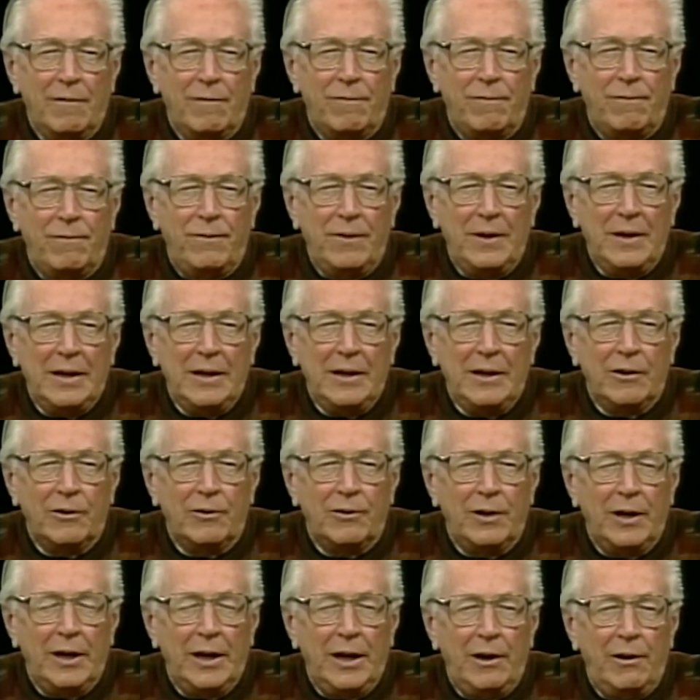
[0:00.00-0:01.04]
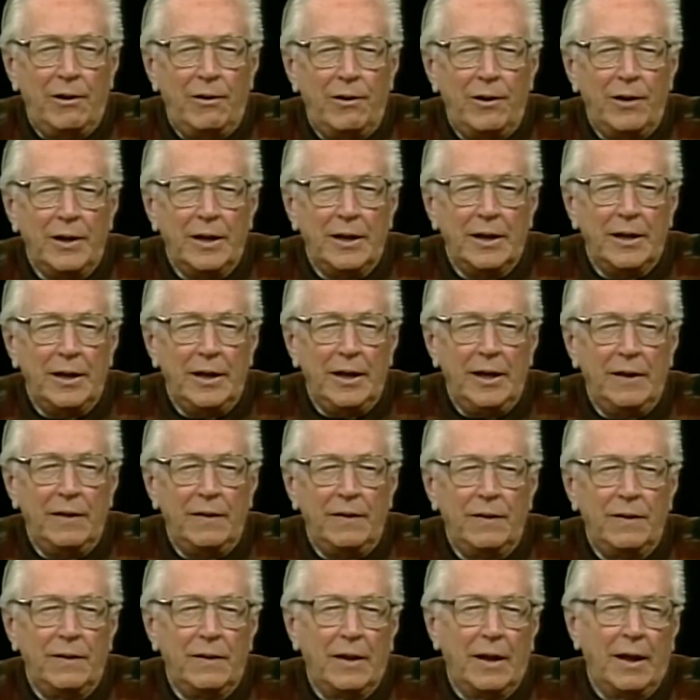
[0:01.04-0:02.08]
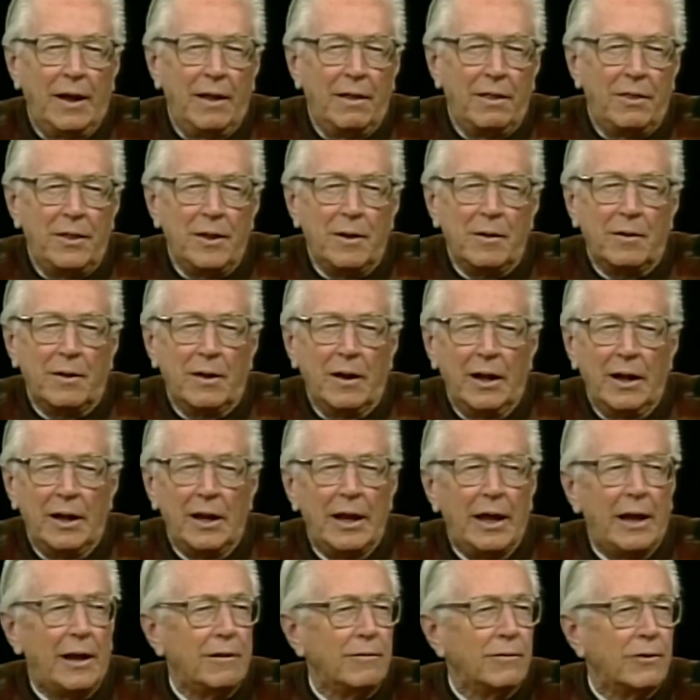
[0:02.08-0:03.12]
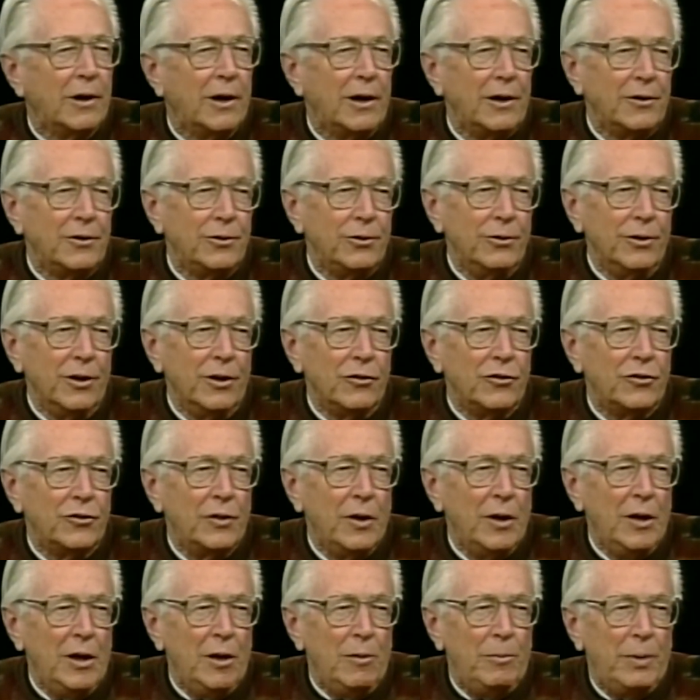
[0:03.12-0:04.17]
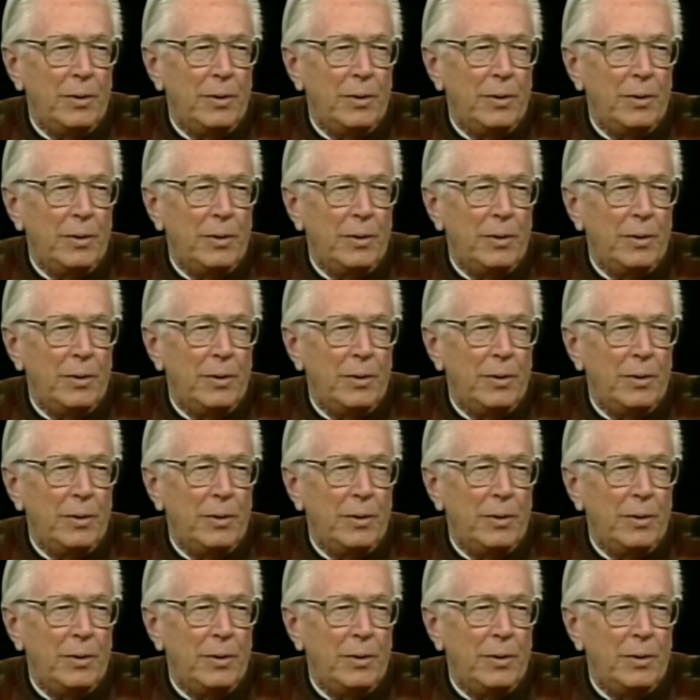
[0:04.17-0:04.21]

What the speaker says: feeling or an area in, I think, a lot of cartoonists,